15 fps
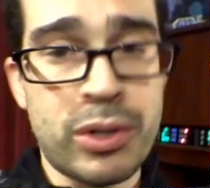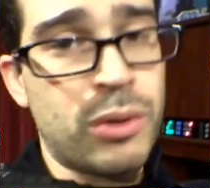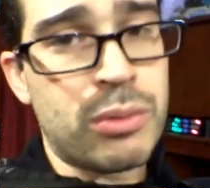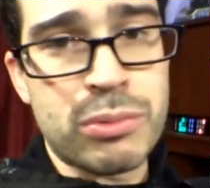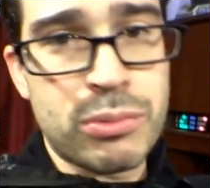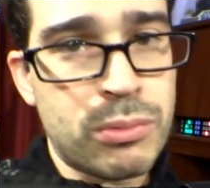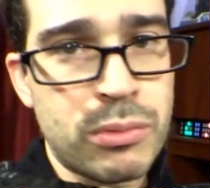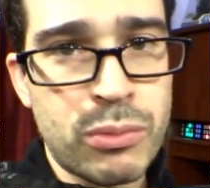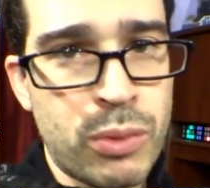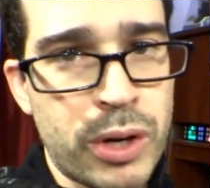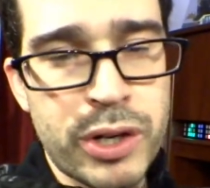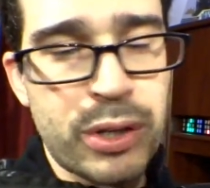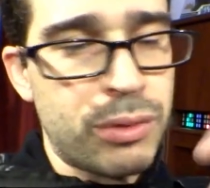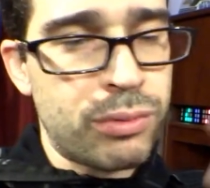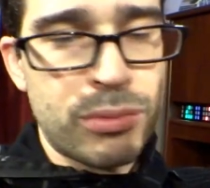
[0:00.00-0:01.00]
know where
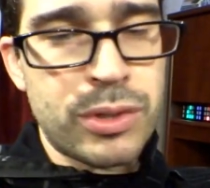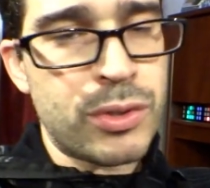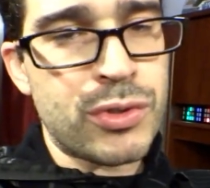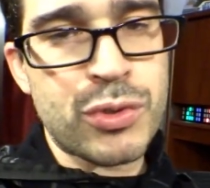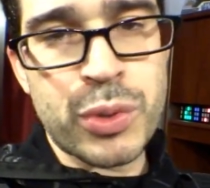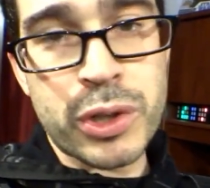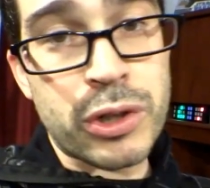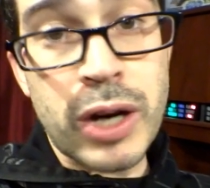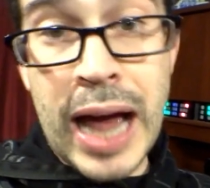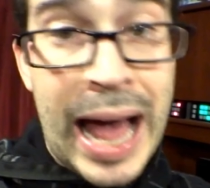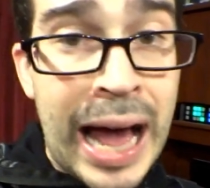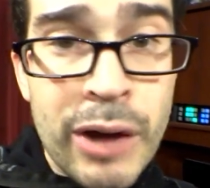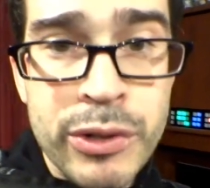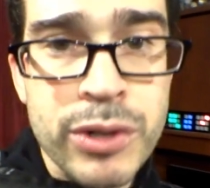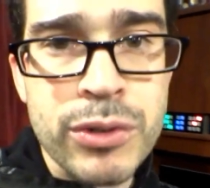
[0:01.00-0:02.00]
you use Twitter or
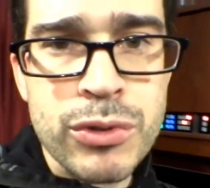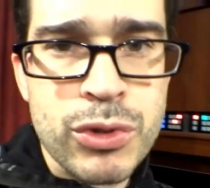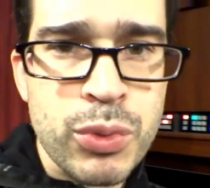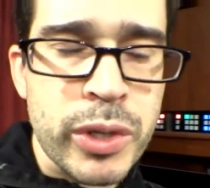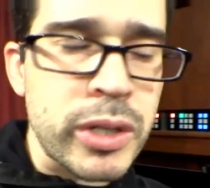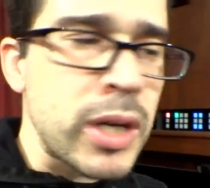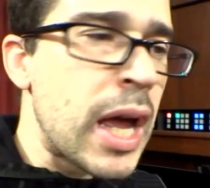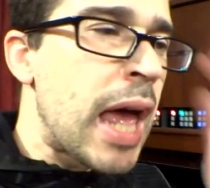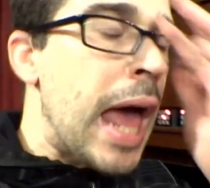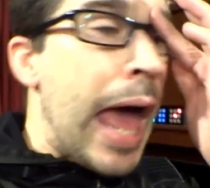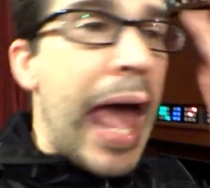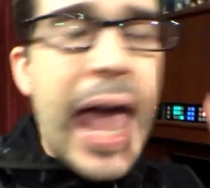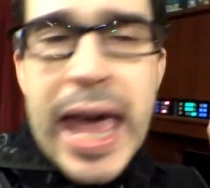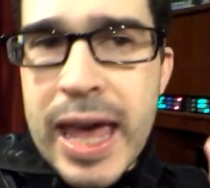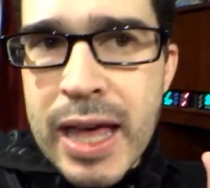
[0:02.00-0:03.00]
how you use Twitter.
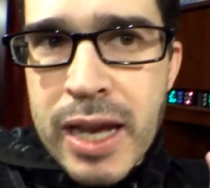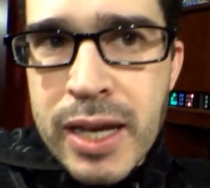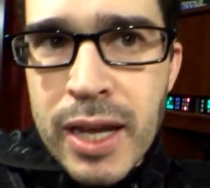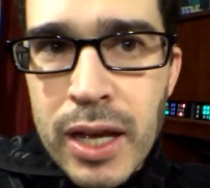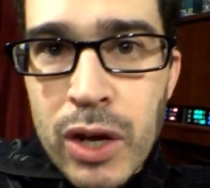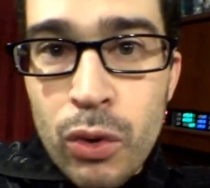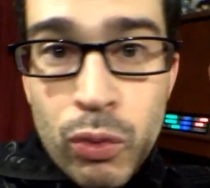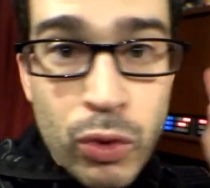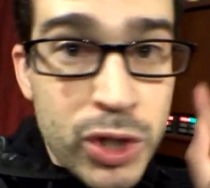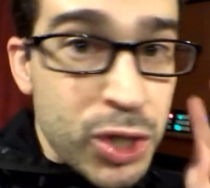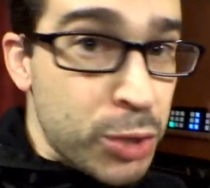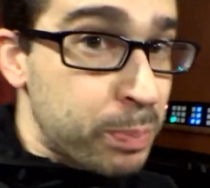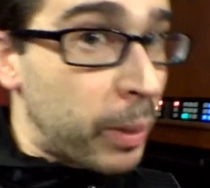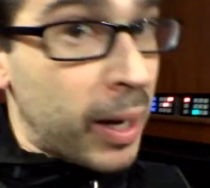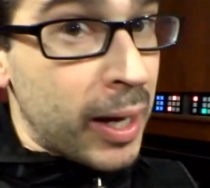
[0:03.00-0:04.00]
And
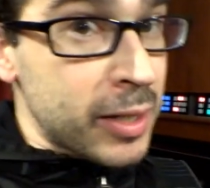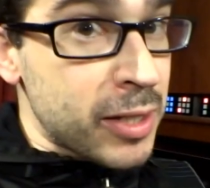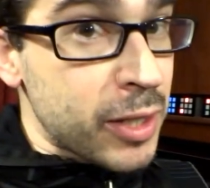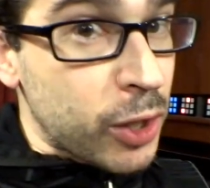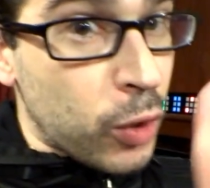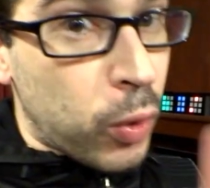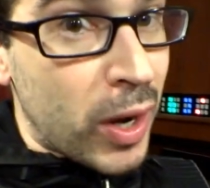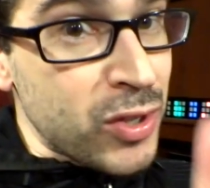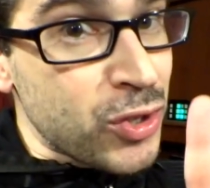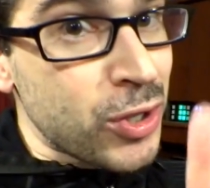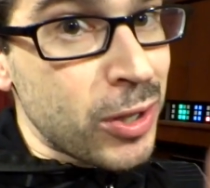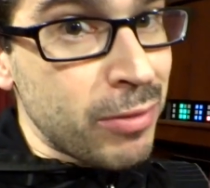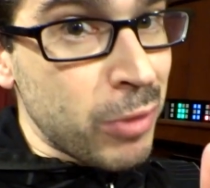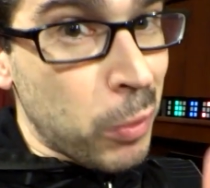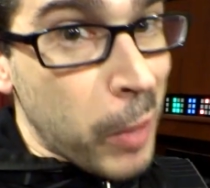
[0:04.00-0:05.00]
respond to the question
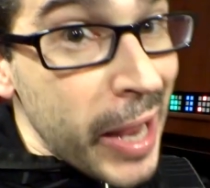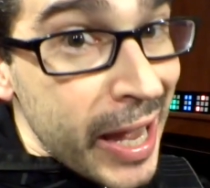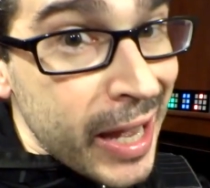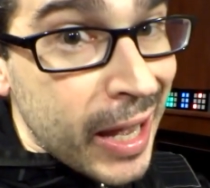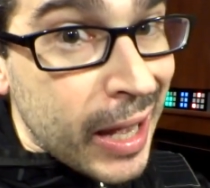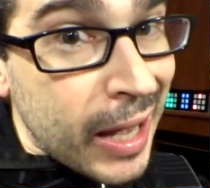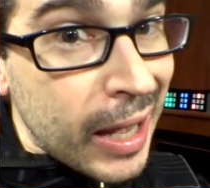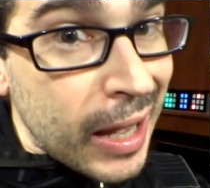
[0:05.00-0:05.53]
of the week.